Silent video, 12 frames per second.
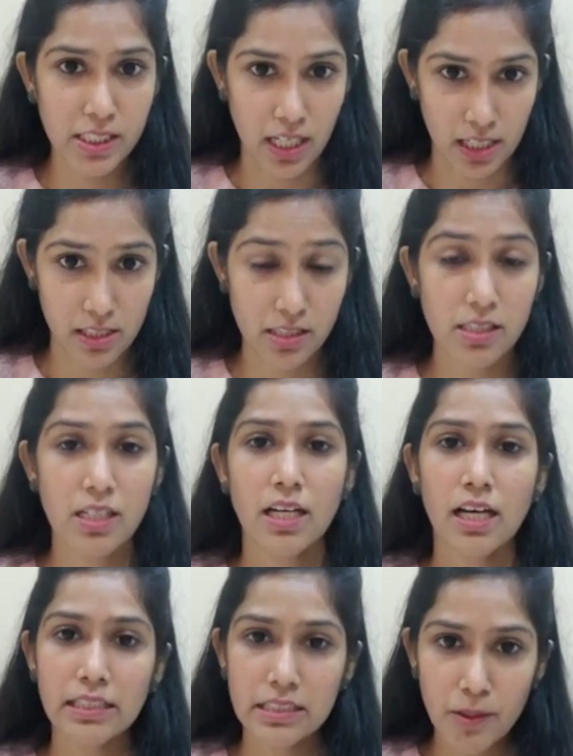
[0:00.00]
increases the
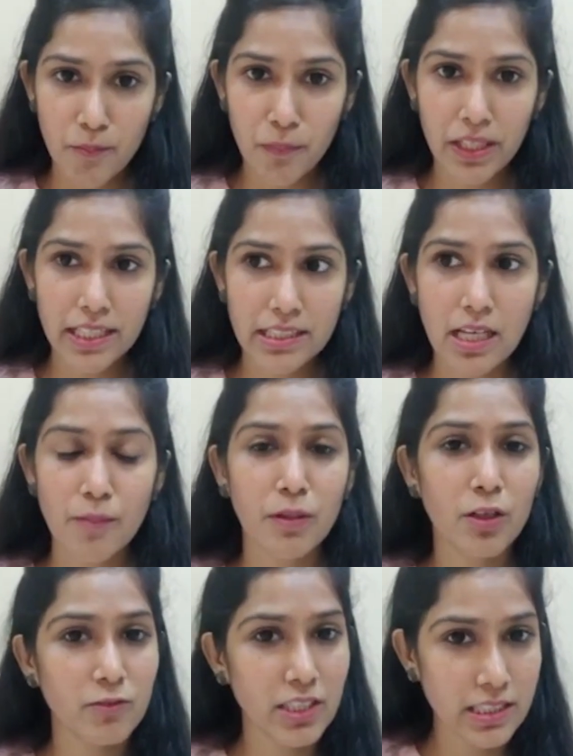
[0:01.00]
inflation. This is the second
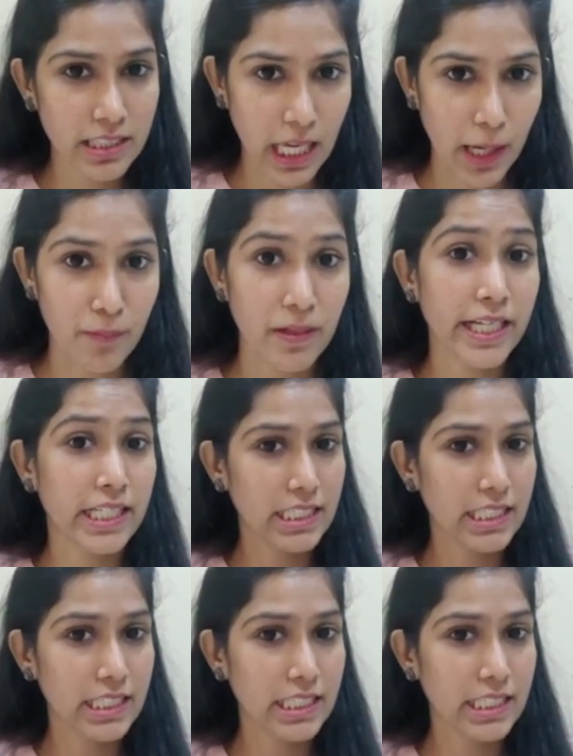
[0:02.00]
disadvantage.